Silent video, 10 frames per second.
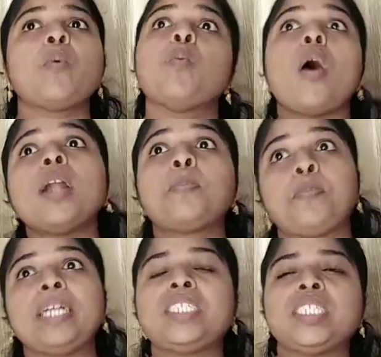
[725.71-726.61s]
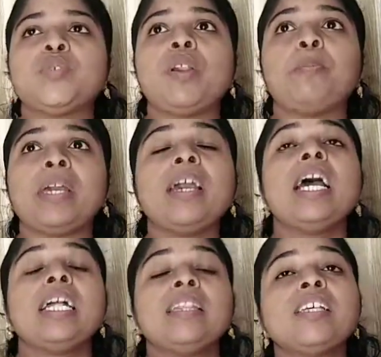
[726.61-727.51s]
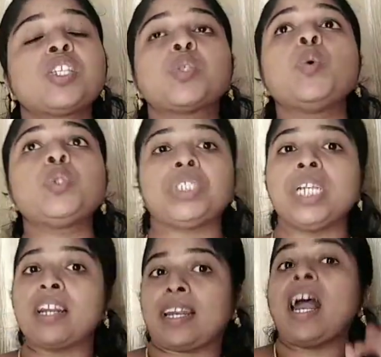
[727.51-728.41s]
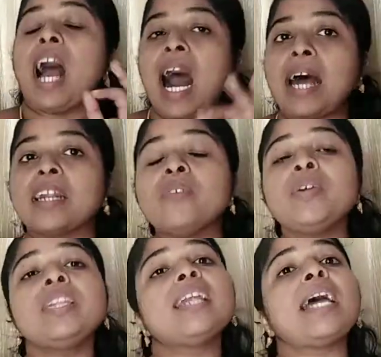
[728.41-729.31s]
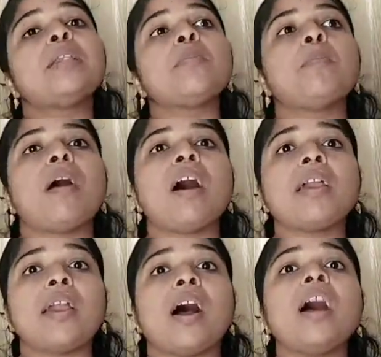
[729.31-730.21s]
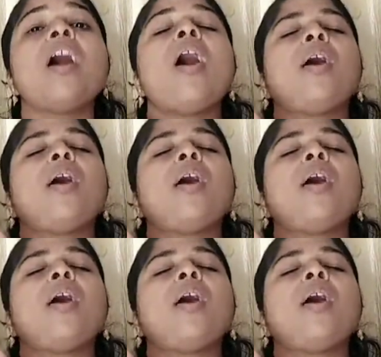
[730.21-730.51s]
What pet it will be? These two children, Aravind and Maya,